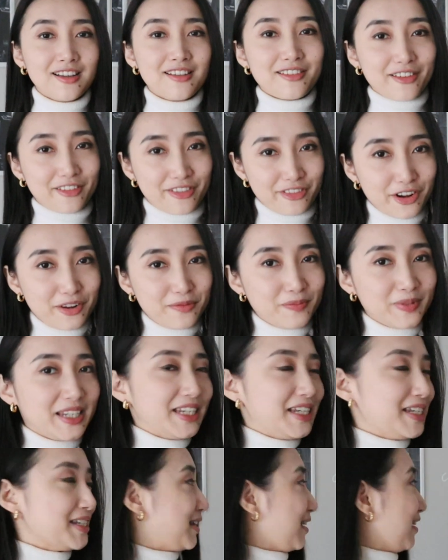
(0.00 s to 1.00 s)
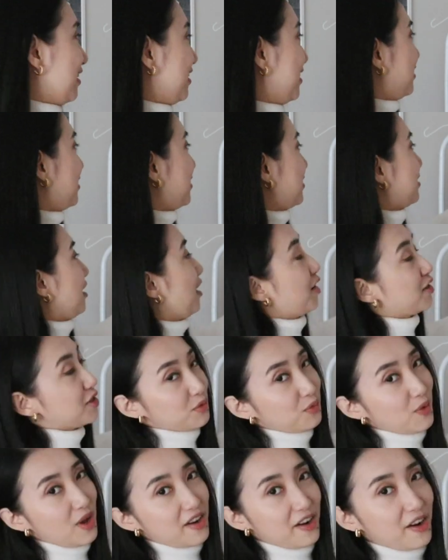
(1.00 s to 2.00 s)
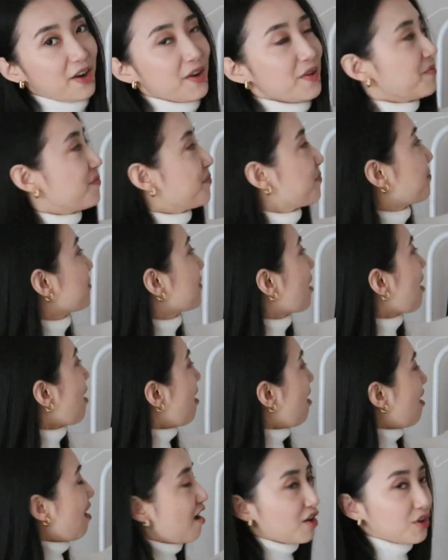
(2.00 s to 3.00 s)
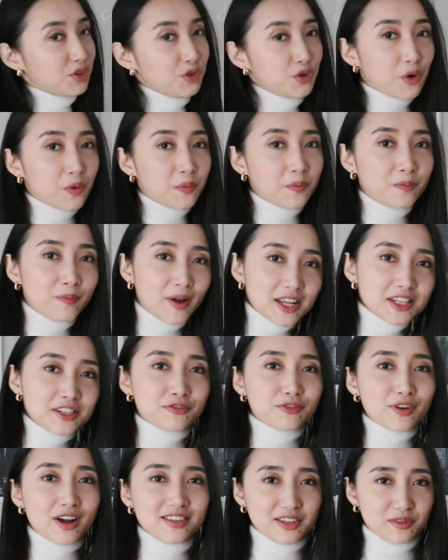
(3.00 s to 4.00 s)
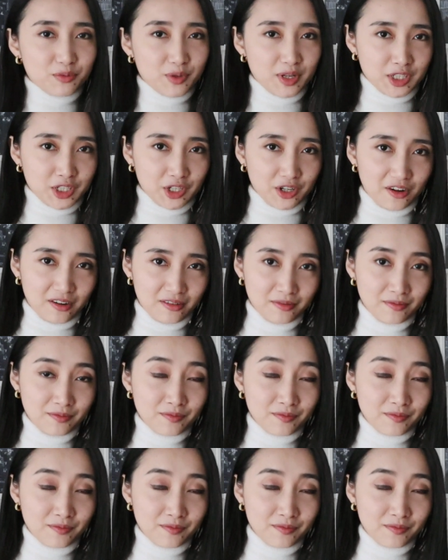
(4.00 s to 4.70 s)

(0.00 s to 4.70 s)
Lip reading: The third piece is a sweater. Your best friend in winter,